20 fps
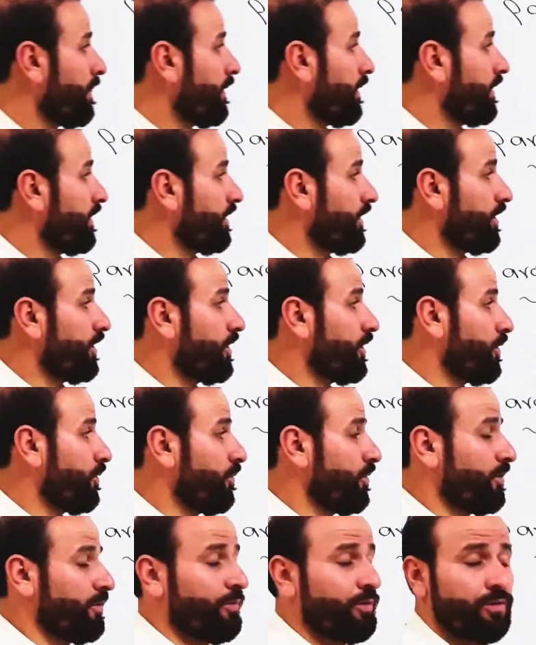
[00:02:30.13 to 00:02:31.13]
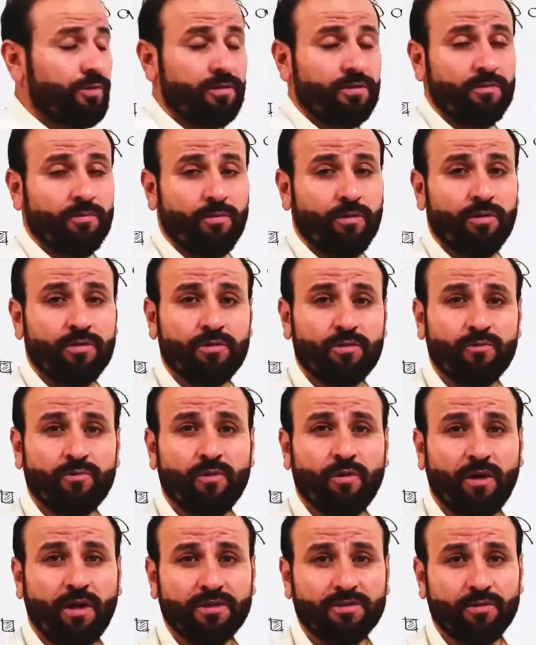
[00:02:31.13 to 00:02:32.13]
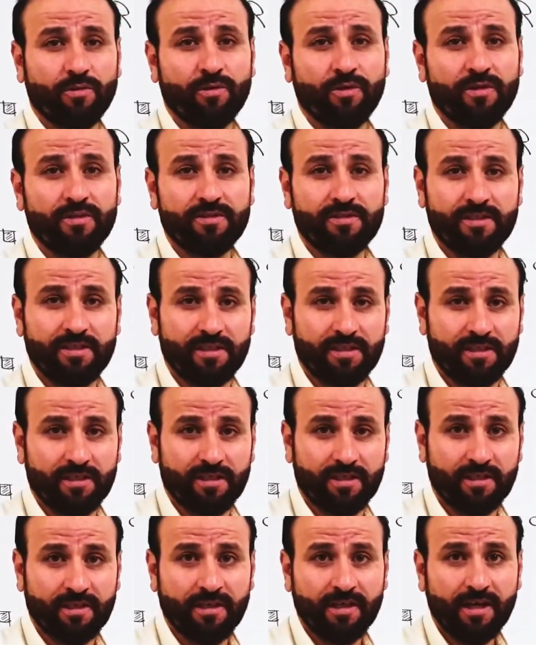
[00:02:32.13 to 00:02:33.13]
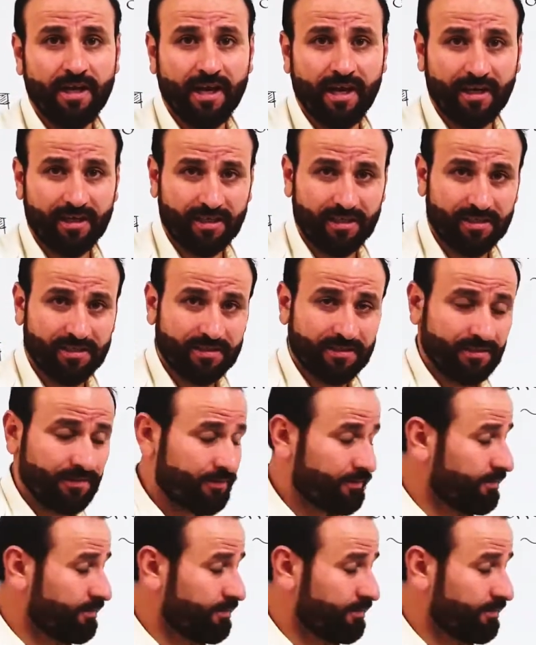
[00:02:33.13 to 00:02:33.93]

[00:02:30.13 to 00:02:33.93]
here we want to focus on interior angles.